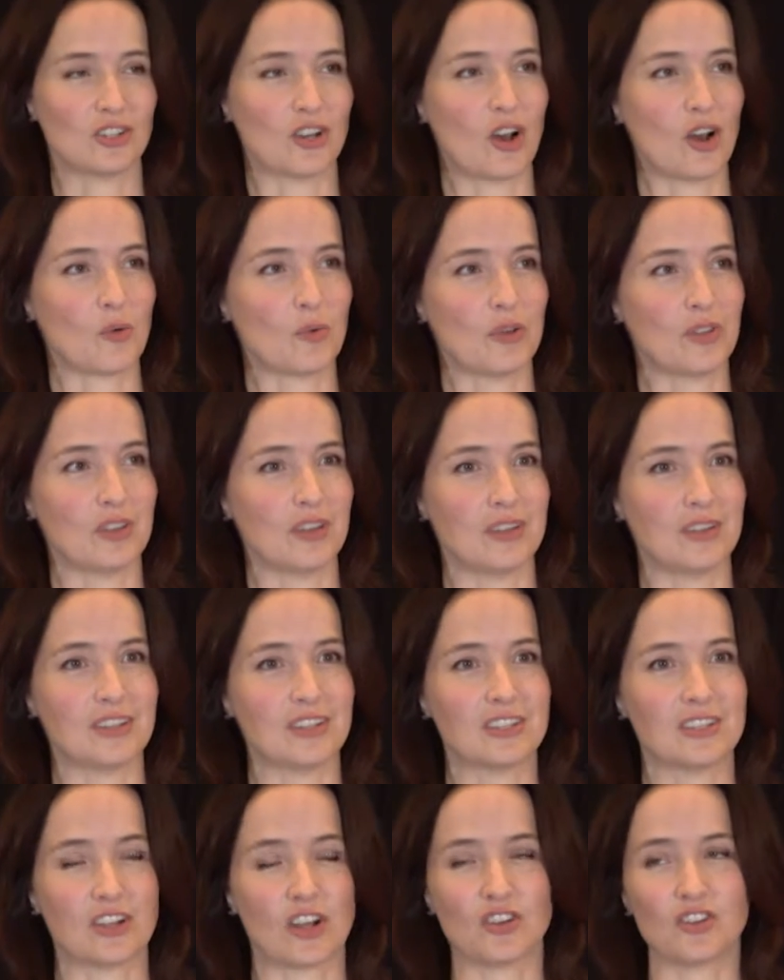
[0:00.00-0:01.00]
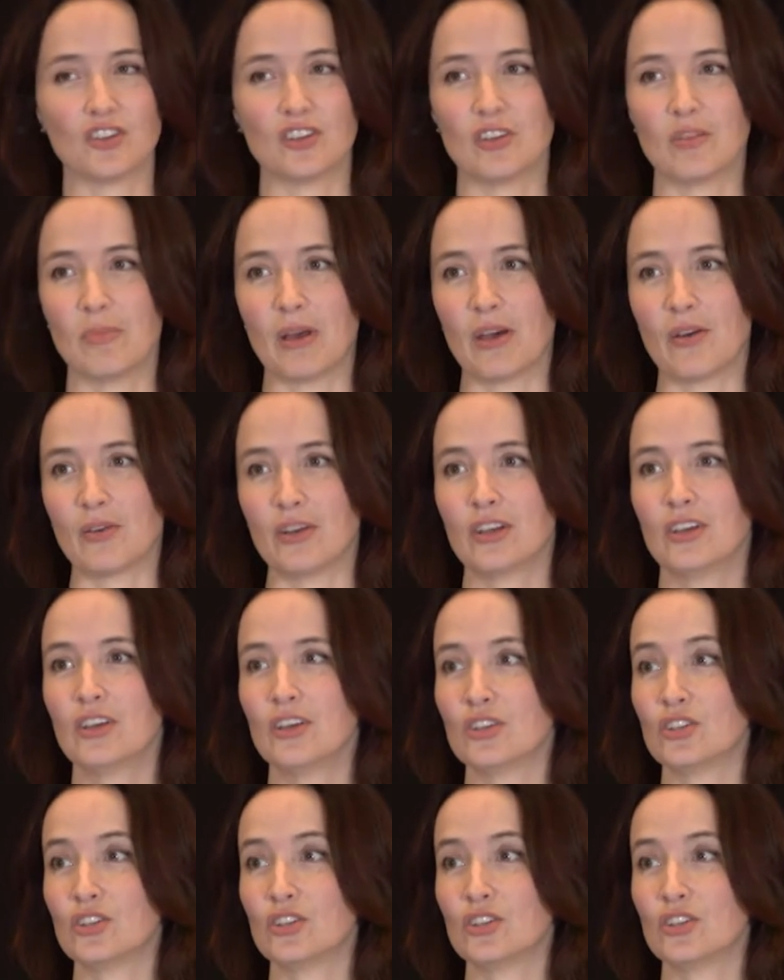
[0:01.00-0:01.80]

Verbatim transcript: talk with a discussion about